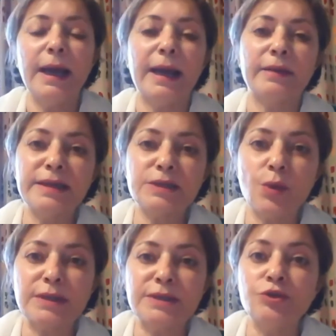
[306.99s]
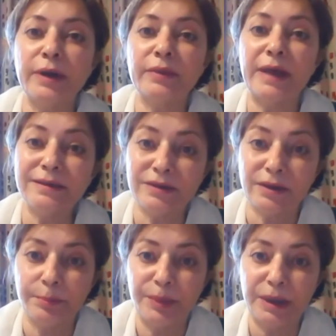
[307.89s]
and this was during the
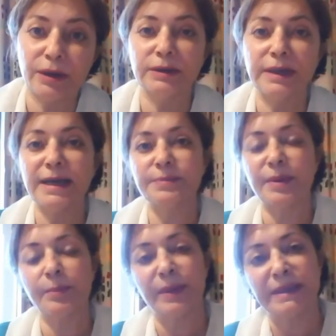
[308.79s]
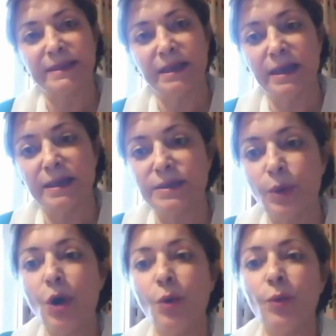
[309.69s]
interim period as Palestinians
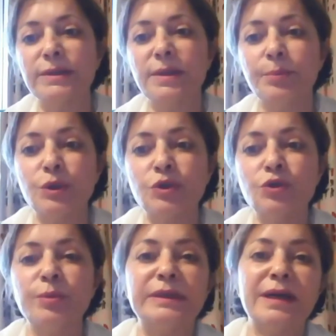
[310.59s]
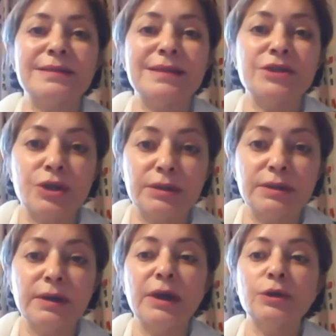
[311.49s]
were supposed to be
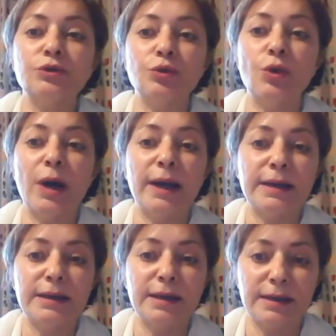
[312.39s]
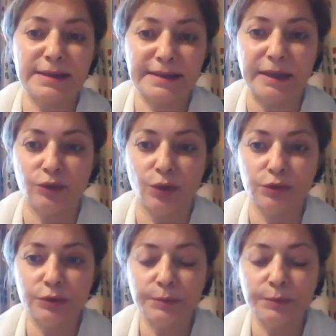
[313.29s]
transitioned to a statehood.